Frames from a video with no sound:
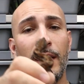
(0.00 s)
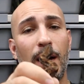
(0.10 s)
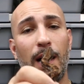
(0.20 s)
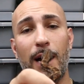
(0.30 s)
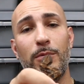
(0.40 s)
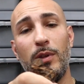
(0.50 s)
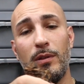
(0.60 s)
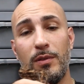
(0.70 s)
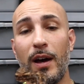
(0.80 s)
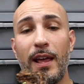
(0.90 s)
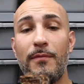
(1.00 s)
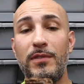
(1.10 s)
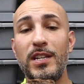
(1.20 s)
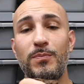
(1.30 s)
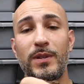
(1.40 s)
Uh, I will not have
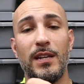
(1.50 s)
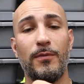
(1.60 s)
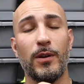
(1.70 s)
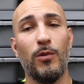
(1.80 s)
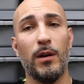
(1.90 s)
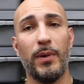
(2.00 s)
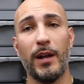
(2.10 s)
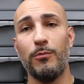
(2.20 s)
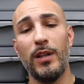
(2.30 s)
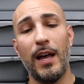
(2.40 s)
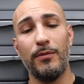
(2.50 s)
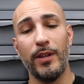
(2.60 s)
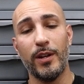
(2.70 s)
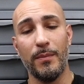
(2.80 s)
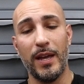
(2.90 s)
this specific one, but I will have
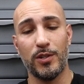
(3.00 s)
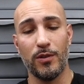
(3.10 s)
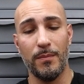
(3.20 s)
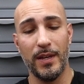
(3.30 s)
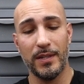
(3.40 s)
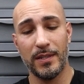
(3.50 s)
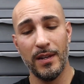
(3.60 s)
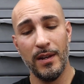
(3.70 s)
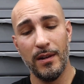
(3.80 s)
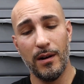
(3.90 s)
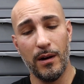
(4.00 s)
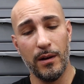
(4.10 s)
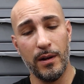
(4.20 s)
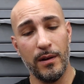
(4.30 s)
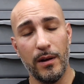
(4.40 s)
litter mates from this
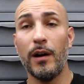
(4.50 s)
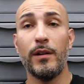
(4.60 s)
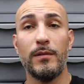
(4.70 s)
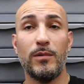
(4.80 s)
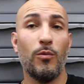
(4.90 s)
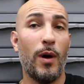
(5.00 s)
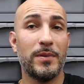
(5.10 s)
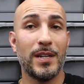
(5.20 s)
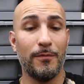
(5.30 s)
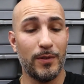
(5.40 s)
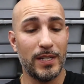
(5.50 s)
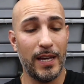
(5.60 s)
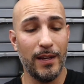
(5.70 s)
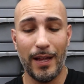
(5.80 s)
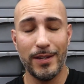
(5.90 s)
on, on the website for
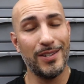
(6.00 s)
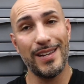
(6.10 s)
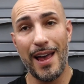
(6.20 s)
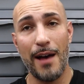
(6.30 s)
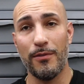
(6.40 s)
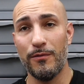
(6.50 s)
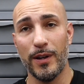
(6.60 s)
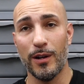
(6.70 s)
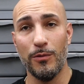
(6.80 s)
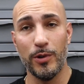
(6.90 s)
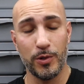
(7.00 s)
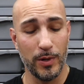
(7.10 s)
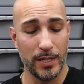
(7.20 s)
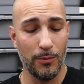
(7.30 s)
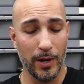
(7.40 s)
sale. I just haven't figured out which
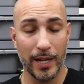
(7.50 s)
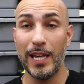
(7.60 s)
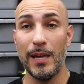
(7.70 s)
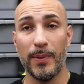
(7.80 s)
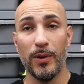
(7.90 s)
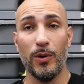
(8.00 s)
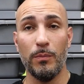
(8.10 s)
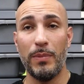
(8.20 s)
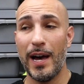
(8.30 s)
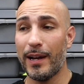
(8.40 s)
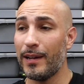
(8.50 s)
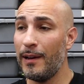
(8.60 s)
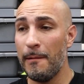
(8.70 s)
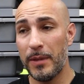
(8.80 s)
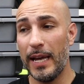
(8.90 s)
ones I want to keep and hold back.
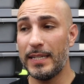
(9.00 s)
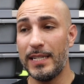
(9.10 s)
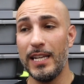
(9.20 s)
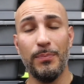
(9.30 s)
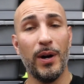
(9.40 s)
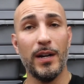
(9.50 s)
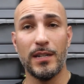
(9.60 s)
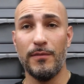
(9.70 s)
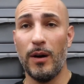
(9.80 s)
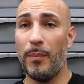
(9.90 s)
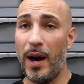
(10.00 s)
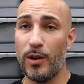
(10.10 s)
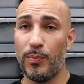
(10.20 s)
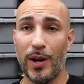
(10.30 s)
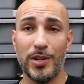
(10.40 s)
It's a T-positive
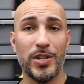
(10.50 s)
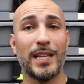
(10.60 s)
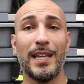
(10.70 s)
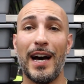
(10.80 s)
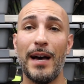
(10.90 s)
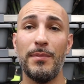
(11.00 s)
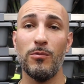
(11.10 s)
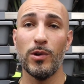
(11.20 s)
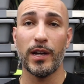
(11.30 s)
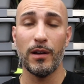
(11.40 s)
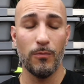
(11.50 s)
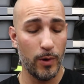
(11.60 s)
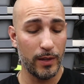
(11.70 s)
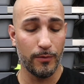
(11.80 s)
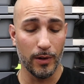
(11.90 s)
albino project that I've been
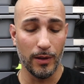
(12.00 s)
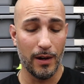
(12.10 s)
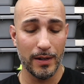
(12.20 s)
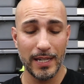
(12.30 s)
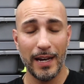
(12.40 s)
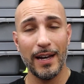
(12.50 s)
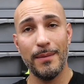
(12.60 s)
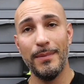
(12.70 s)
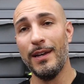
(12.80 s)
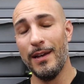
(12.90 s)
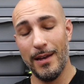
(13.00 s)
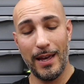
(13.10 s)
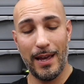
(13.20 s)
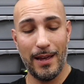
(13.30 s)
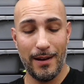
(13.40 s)
working with for a long time,
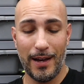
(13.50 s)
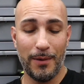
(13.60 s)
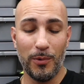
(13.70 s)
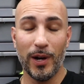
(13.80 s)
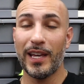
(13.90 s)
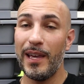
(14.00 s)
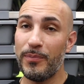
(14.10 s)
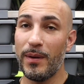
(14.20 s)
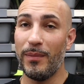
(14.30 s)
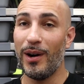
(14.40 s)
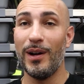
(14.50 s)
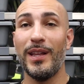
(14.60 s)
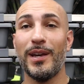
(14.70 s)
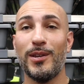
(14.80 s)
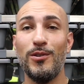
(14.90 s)
and I want to keep them
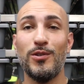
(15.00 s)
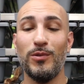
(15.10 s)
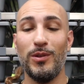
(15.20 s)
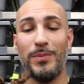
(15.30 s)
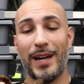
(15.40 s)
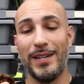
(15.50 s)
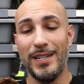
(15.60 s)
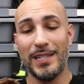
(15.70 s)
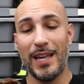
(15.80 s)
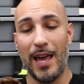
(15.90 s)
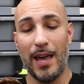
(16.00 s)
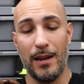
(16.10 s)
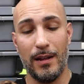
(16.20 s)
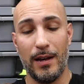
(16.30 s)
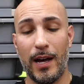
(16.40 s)
all like usual, but I just
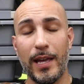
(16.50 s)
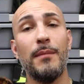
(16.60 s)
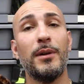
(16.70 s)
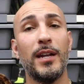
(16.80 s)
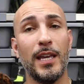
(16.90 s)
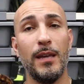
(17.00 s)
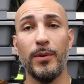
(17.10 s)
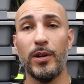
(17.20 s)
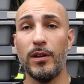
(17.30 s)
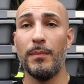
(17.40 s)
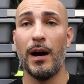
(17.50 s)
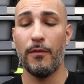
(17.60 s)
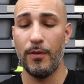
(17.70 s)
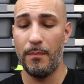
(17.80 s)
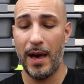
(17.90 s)
can't. Uh, I am going to keep a good
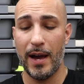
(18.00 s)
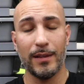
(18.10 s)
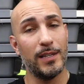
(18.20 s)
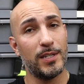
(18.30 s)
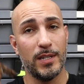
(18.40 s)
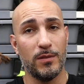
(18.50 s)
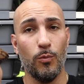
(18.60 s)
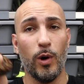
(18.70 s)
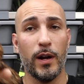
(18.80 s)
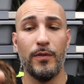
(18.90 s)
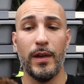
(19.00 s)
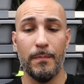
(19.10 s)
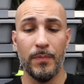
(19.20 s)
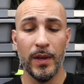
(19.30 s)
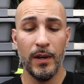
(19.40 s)
amount of them back. This is one of
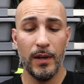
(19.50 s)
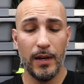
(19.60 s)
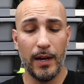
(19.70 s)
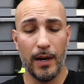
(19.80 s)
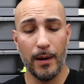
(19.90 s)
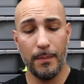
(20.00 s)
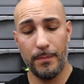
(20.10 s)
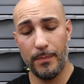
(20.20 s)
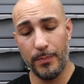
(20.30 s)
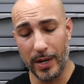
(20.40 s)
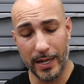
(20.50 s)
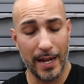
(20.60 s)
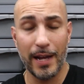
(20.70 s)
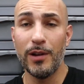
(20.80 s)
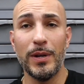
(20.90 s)
them. Uh, but
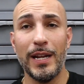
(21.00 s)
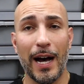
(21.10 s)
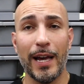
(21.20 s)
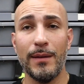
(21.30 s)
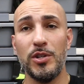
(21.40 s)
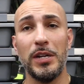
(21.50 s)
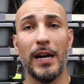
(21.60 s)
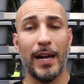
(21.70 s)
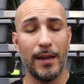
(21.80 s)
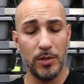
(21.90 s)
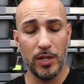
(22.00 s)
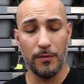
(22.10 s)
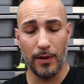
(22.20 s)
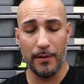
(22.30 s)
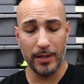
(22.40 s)
again, I don't need I M G to I M
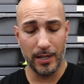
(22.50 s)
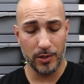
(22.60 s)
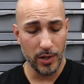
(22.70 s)
G for everything.